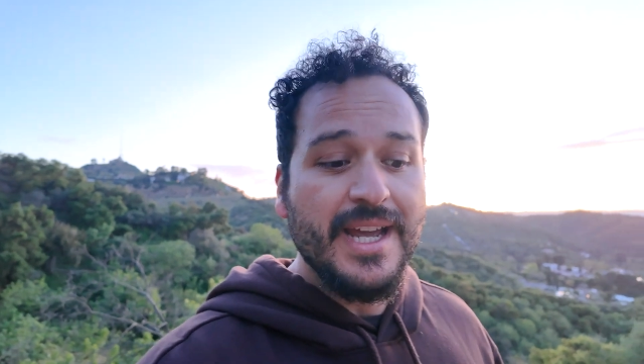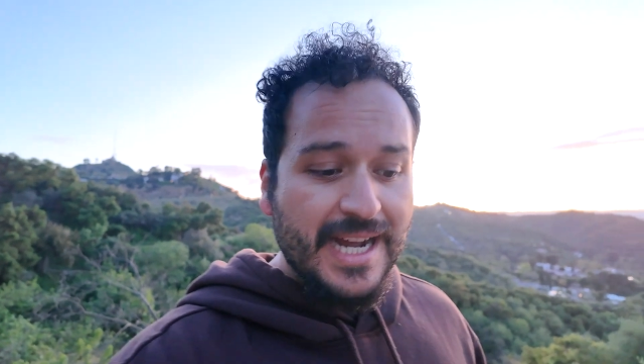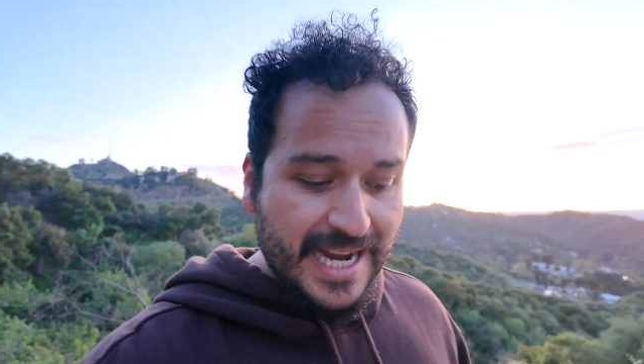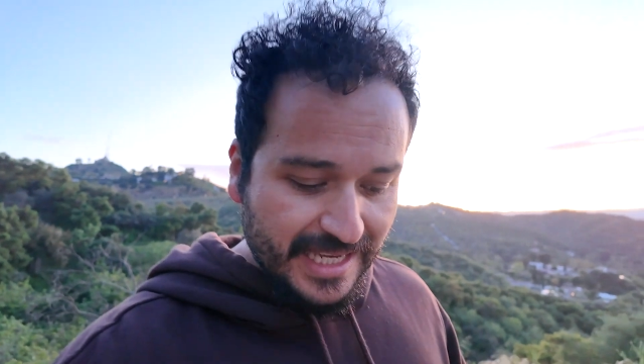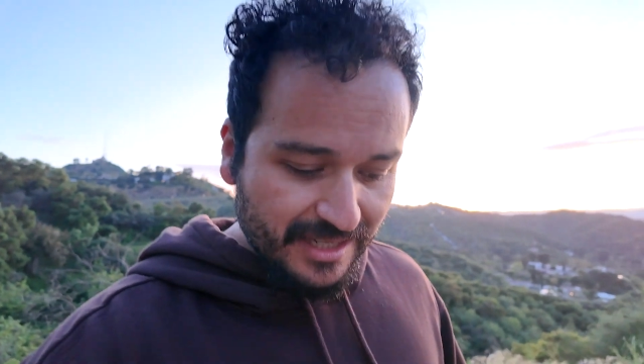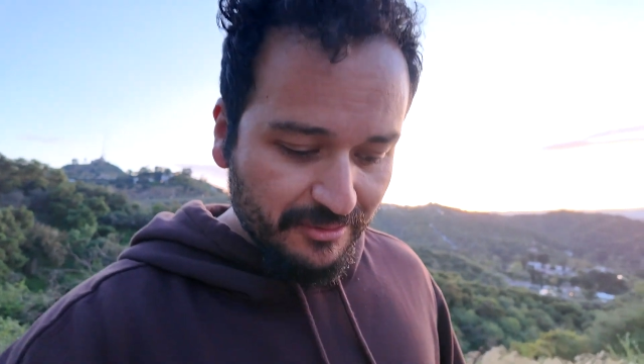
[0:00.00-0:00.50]

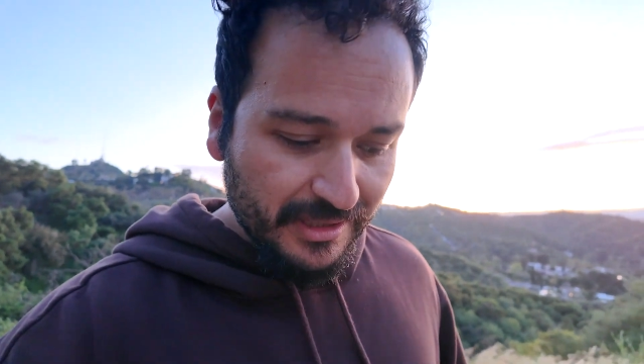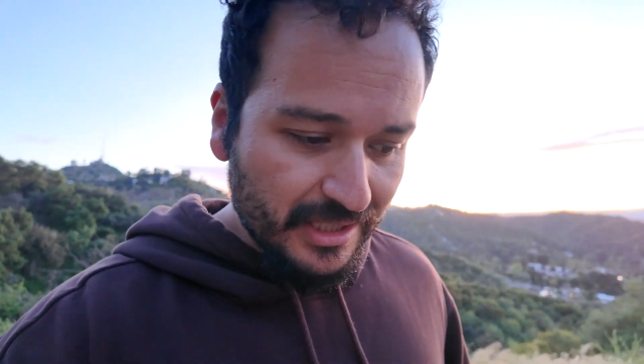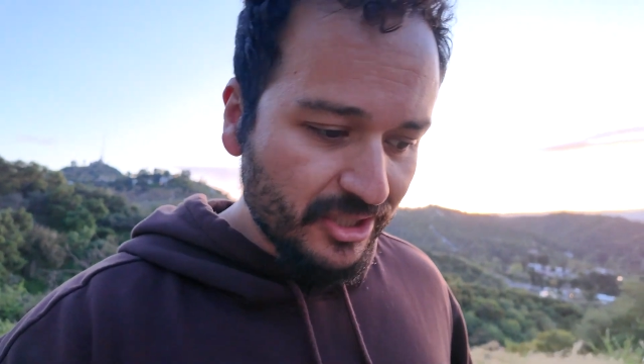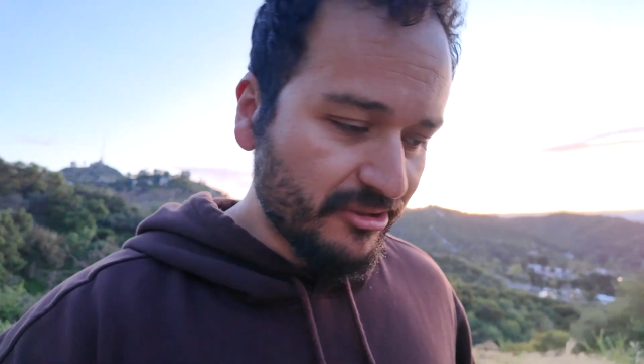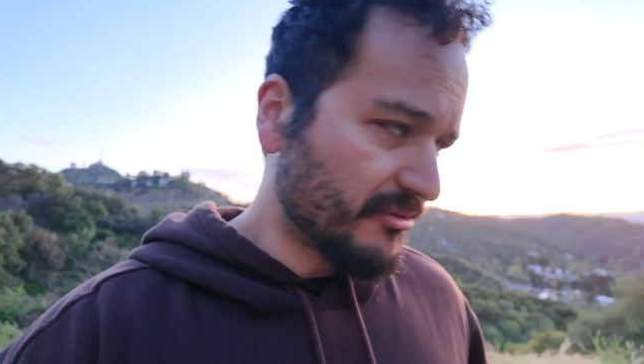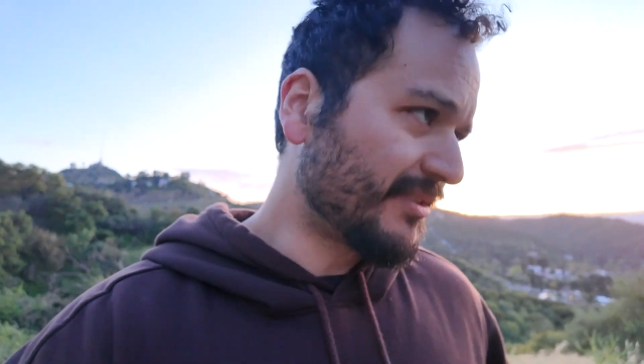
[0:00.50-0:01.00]
hiking with
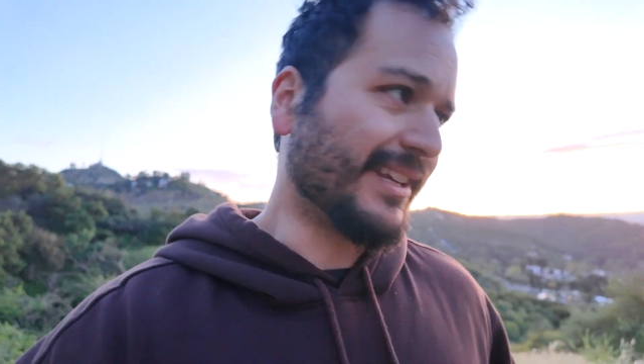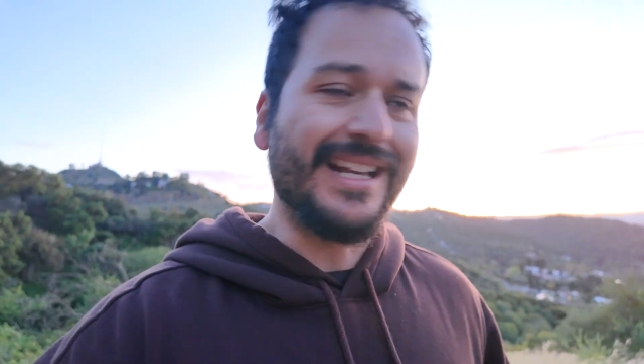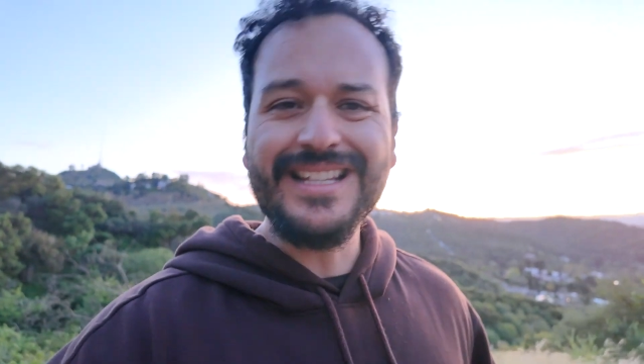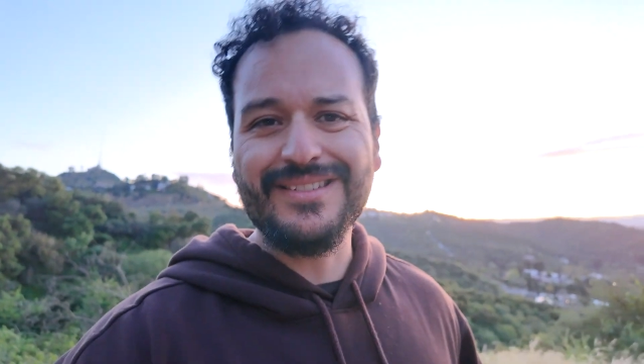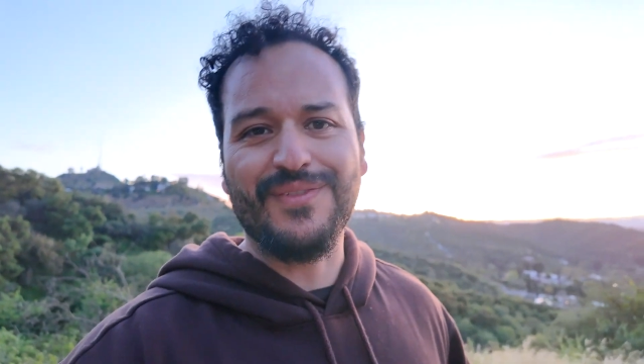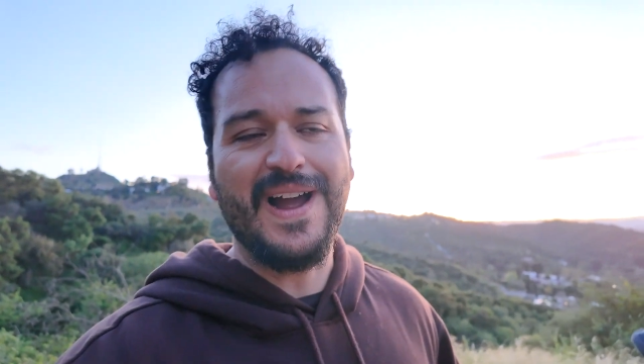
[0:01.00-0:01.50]
these shoes.
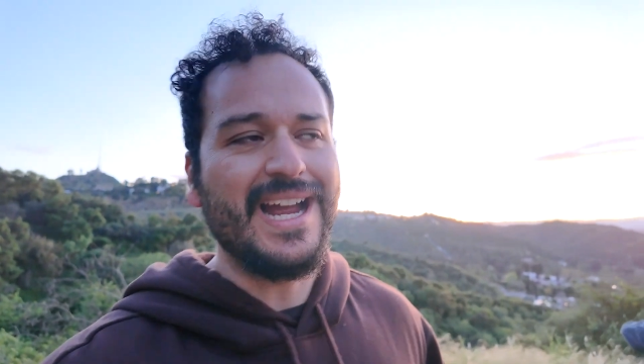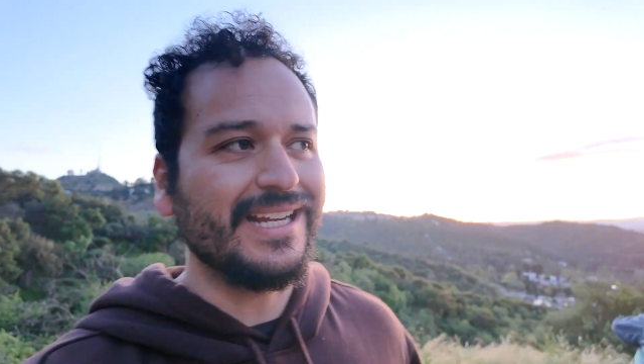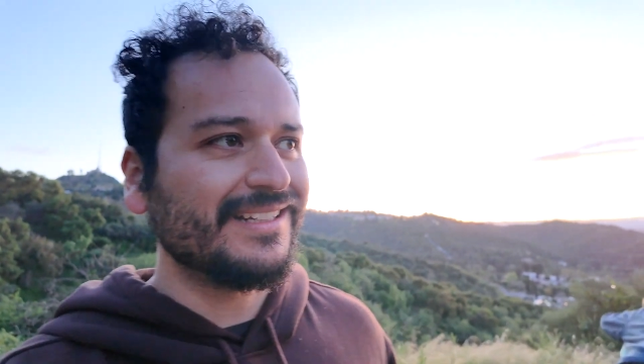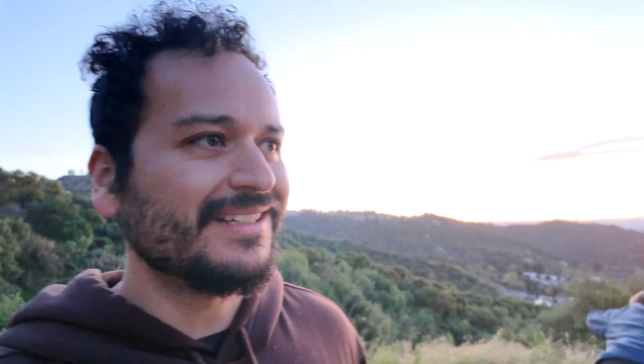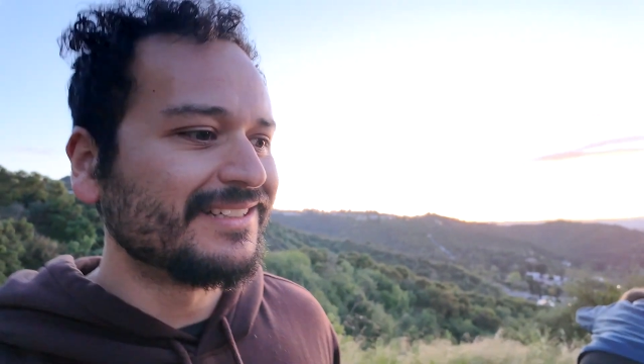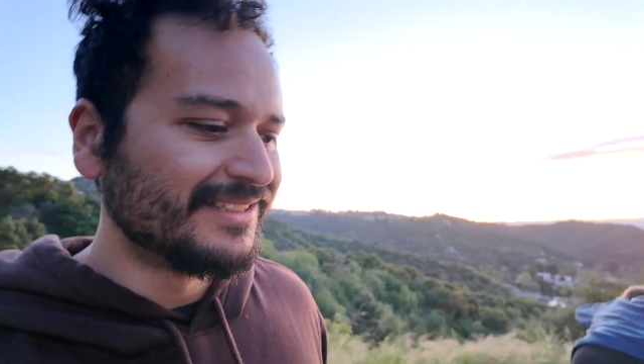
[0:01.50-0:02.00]
It's
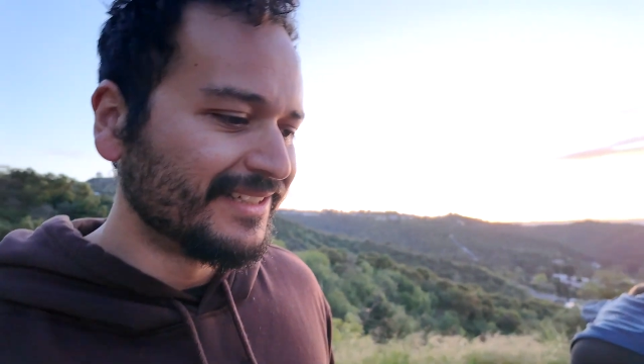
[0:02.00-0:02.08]
fine.